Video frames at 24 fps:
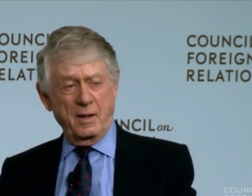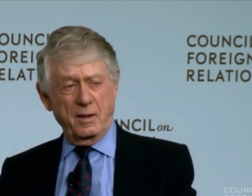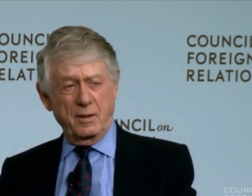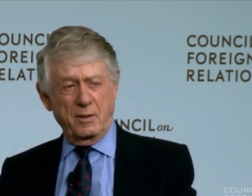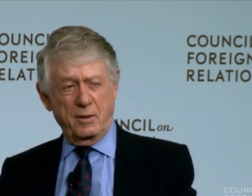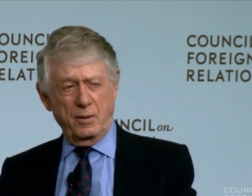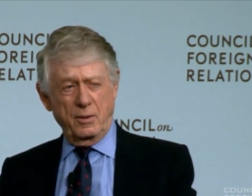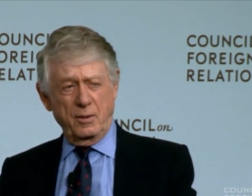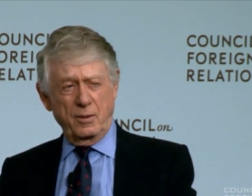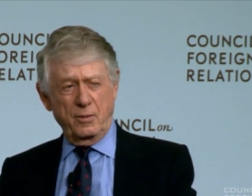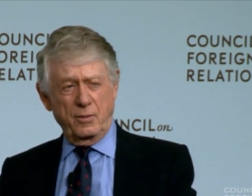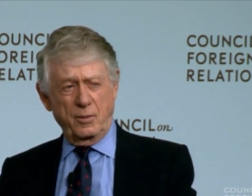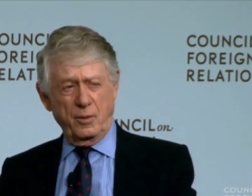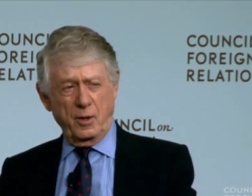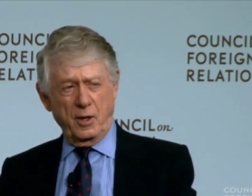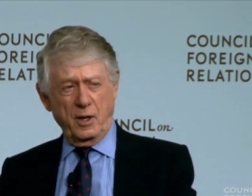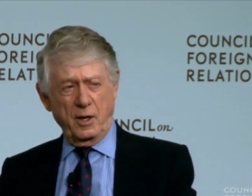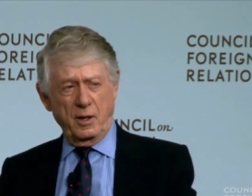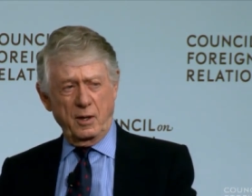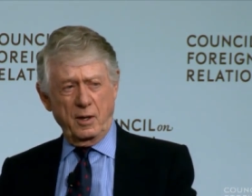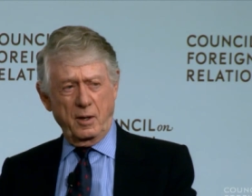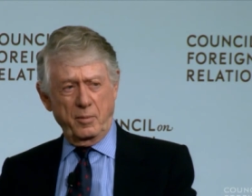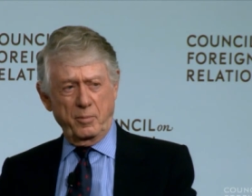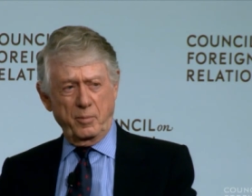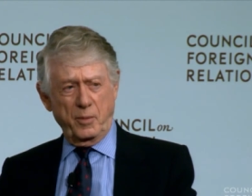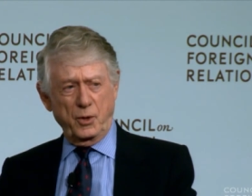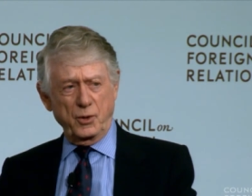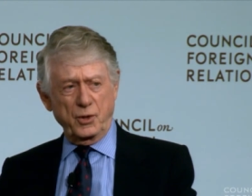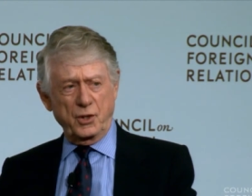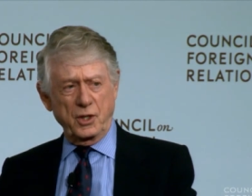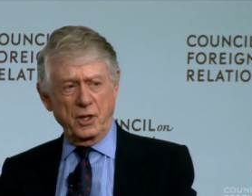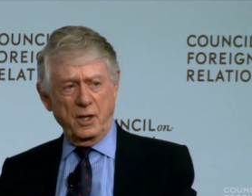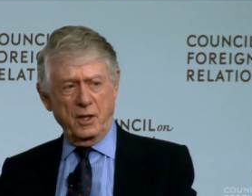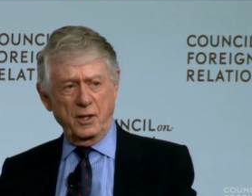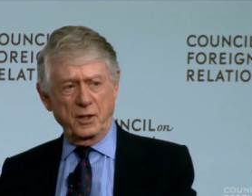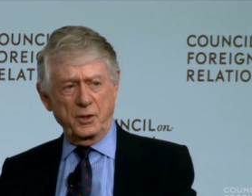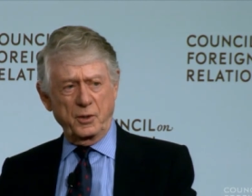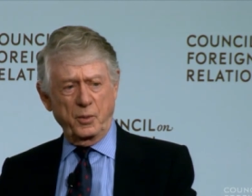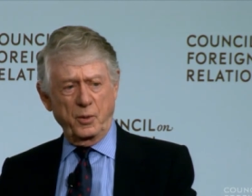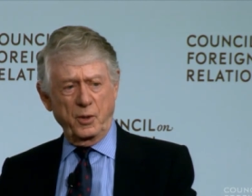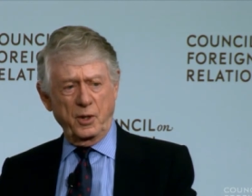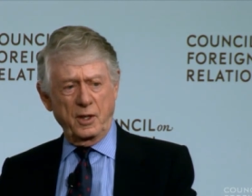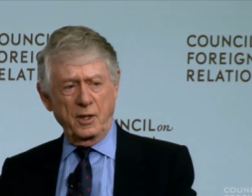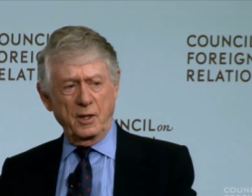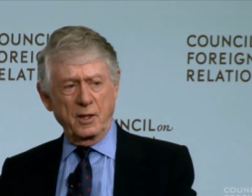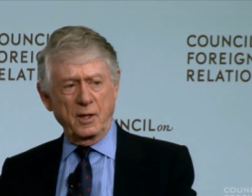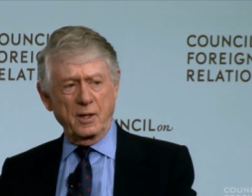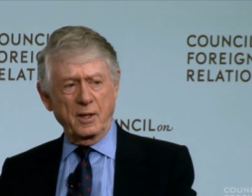to really on most nights we
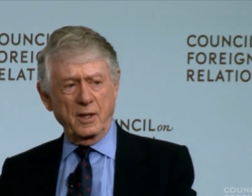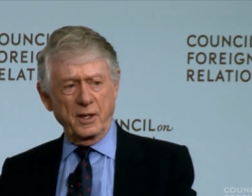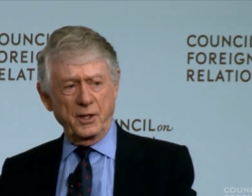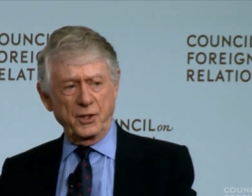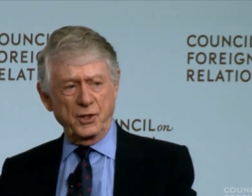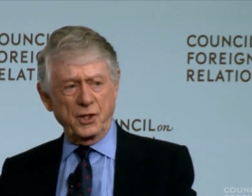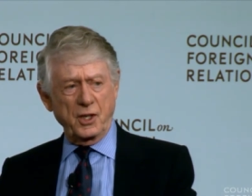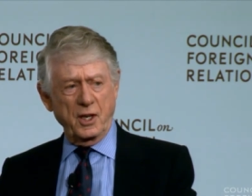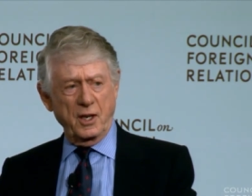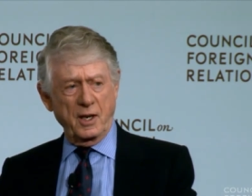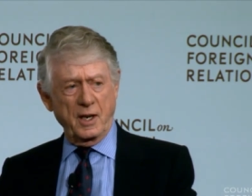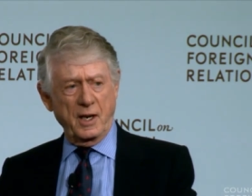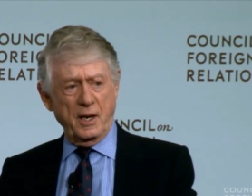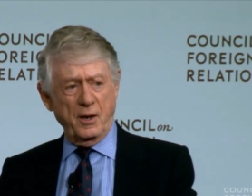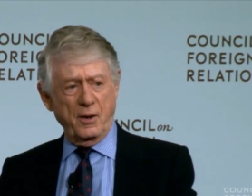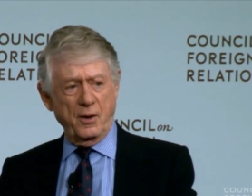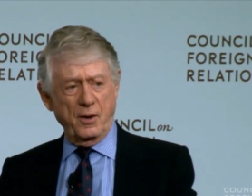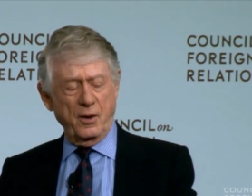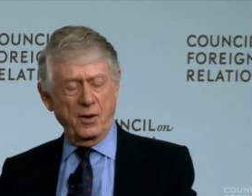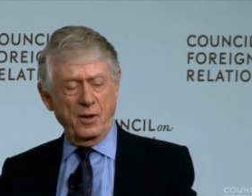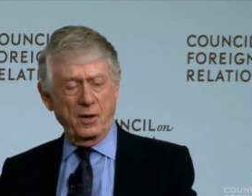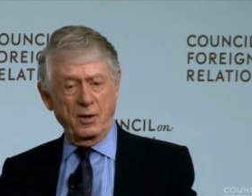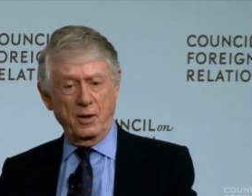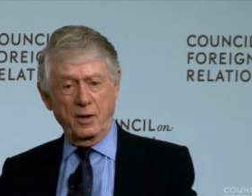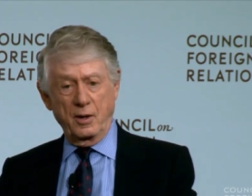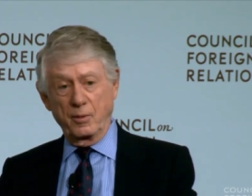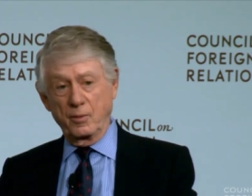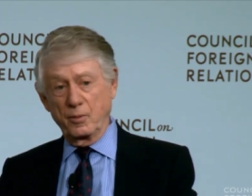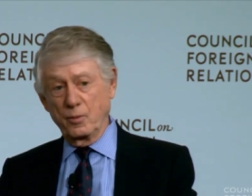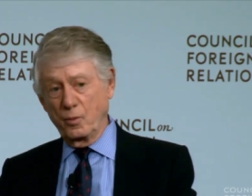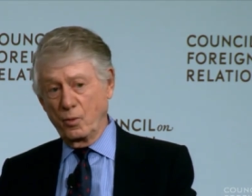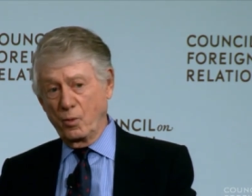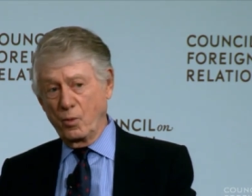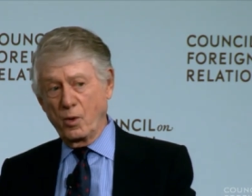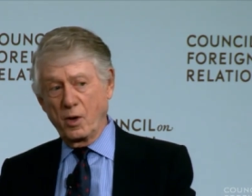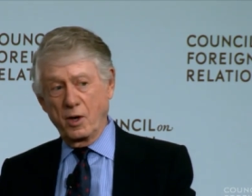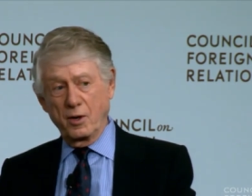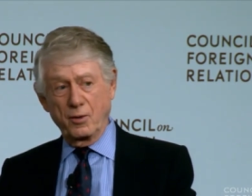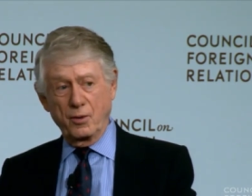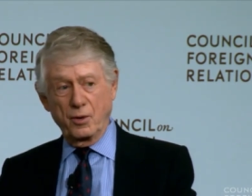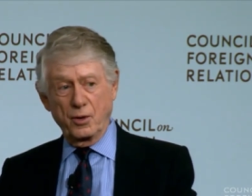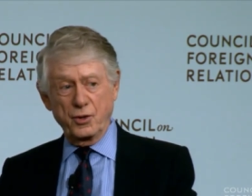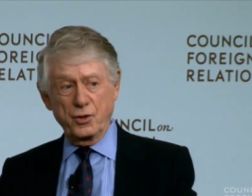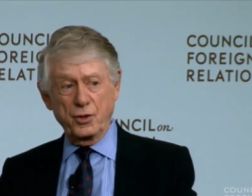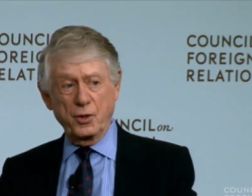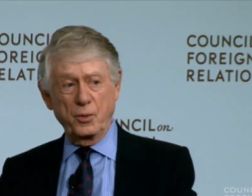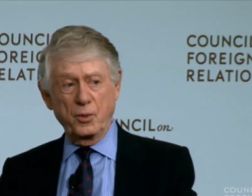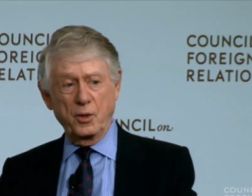did at least an hour, and on one
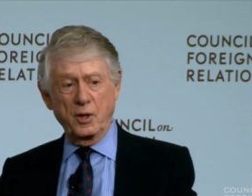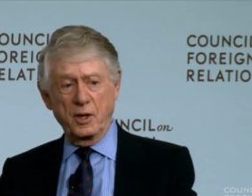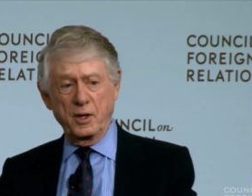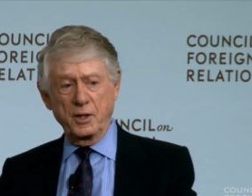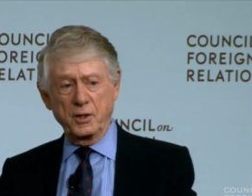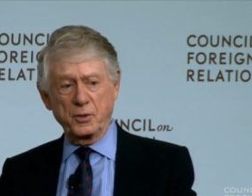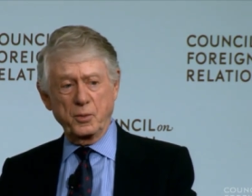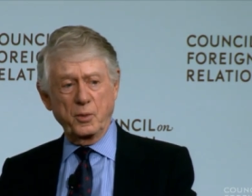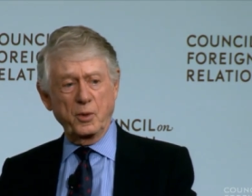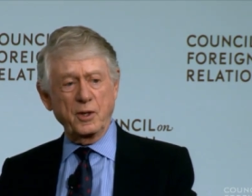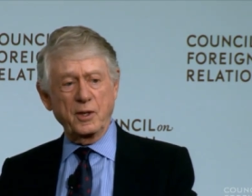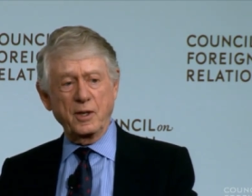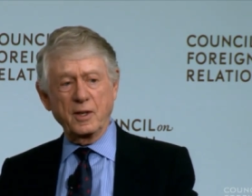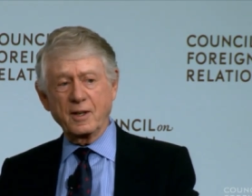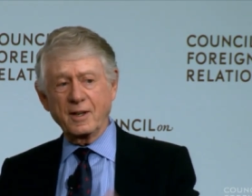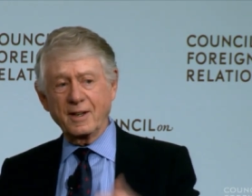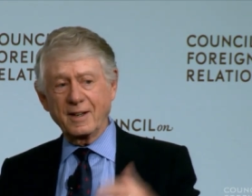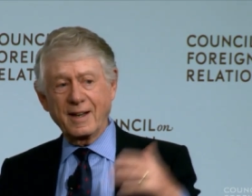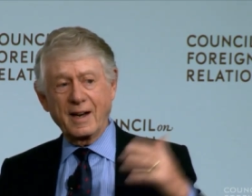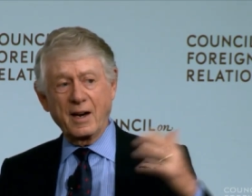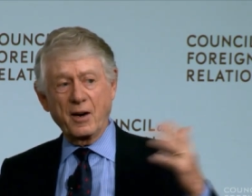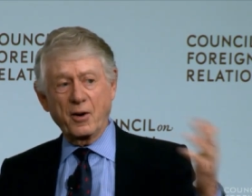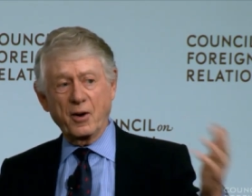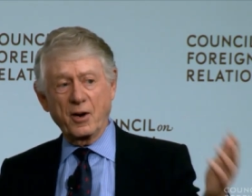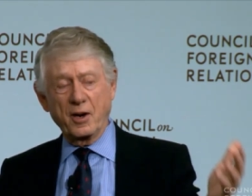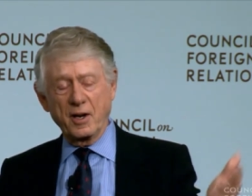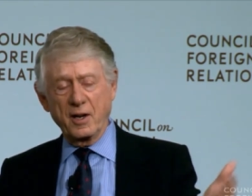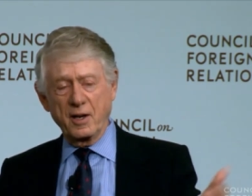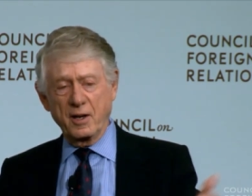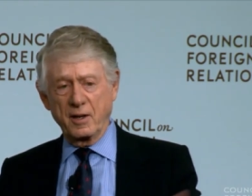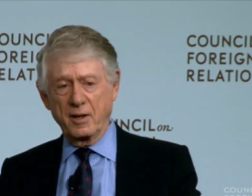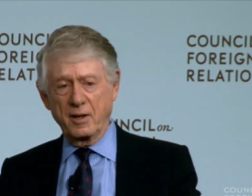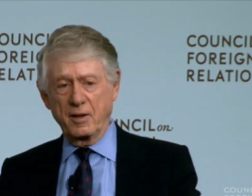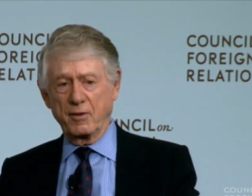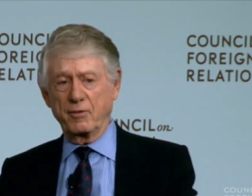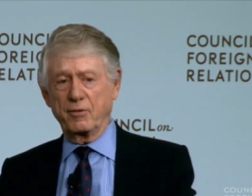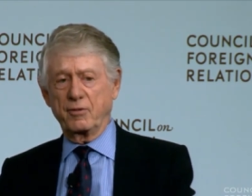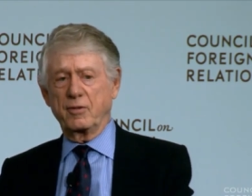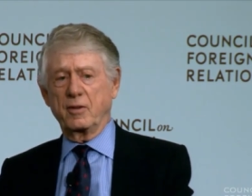or two nights we did an hour and a half.